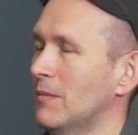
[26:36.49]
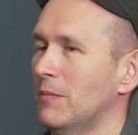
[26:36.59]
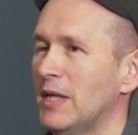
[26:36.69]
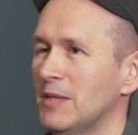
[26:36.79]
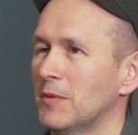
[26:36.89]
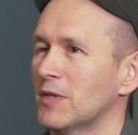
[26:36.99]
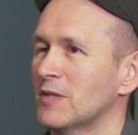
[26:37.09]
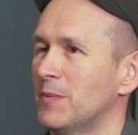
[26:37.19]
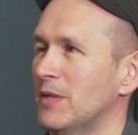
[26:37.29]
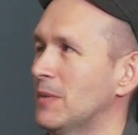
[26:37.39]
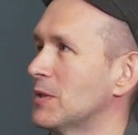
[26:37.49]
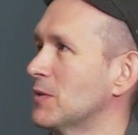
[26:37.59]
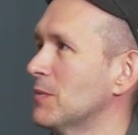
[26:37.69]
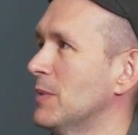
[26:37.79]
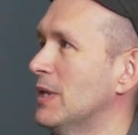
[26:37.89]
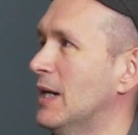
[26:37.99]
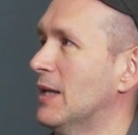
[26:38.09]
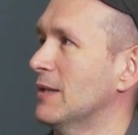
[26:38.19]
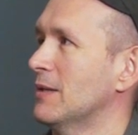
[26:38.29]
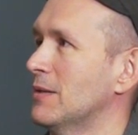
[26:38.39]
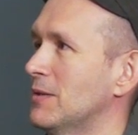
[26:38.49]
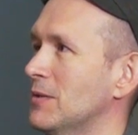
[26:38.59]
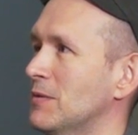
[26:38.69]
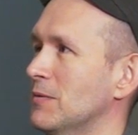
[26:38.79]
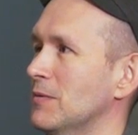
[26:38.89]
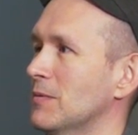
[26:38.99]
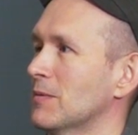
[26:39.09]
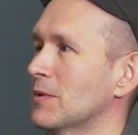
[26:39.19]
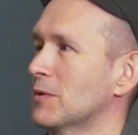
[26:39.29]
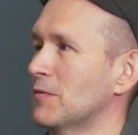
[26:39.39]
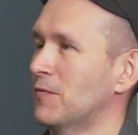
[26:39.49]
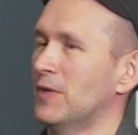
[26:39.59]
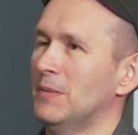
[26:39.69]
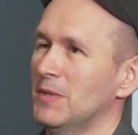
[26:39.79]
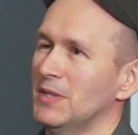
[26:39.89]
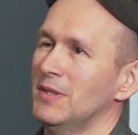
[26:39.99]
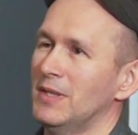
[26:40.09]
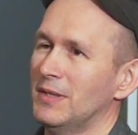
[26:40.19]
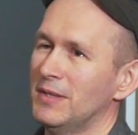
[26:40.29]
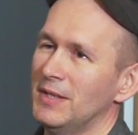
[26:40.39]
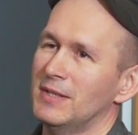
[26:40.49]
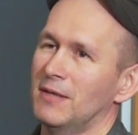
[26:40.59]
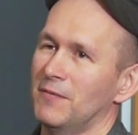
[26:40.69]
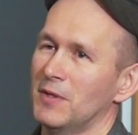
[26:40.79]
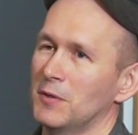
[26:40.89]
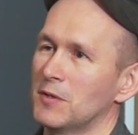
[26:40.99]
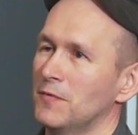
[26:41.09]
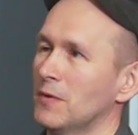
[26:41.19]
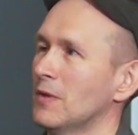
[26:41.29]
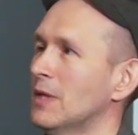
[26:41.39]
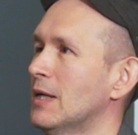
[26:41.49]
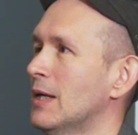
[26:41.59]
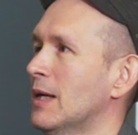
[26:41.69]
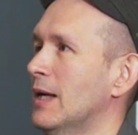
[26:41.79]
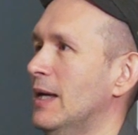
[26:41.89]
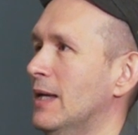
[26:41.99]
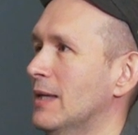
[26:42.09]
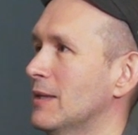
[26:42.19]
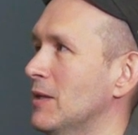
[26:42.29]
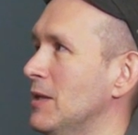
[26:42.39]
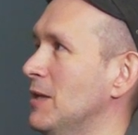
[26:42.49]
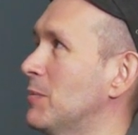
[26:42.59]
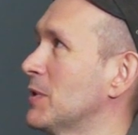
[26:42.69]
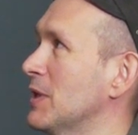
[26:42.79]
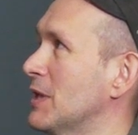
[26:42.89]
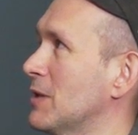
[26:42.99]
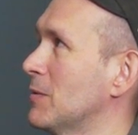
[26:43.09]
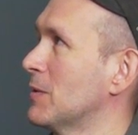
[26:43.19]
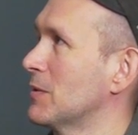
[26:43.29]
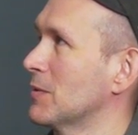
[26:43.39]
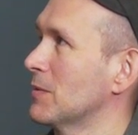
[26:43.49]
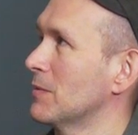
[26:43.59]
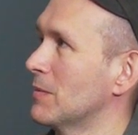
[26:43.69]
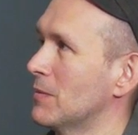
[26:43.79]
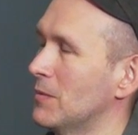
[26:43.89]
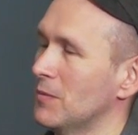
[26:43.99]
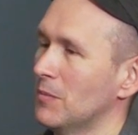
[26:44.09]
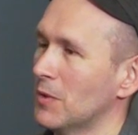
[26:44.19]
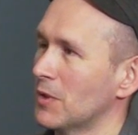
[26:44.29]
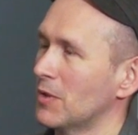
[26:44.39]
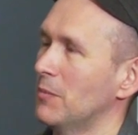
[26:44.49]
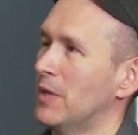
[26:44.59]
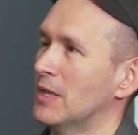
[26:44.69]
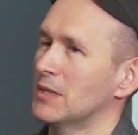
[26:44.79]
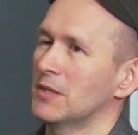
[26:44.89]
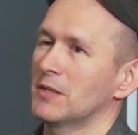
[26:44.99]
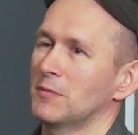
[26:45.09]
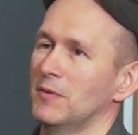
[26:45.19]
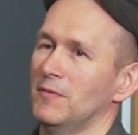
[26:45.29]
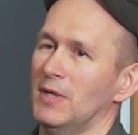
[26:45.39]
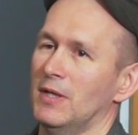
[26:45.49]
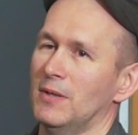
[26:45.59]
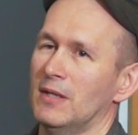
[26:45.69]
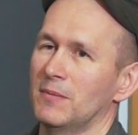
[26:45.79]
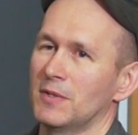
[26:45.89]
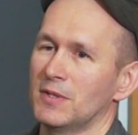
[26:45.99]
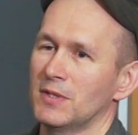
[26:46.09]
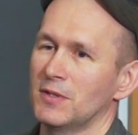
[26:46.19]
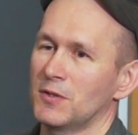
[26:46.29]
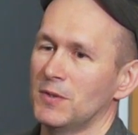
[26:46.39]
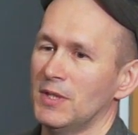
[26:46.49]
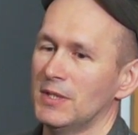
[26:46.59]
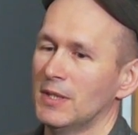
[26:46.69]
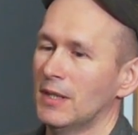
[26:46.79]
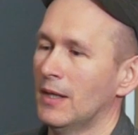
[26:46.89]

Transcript: Many more experiments should be done just to confirm that it's indeed something useful. And in particular, want to do more comparisons with random decision trees